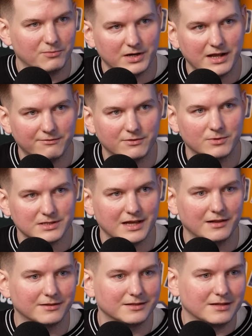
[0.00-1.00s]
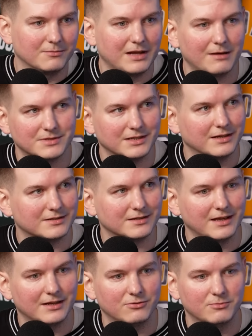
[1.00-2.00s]
and when everyone's healthy, sometimes he
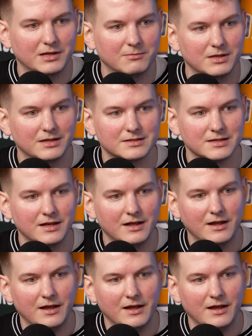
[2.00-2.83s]
doesn't get too many minutes.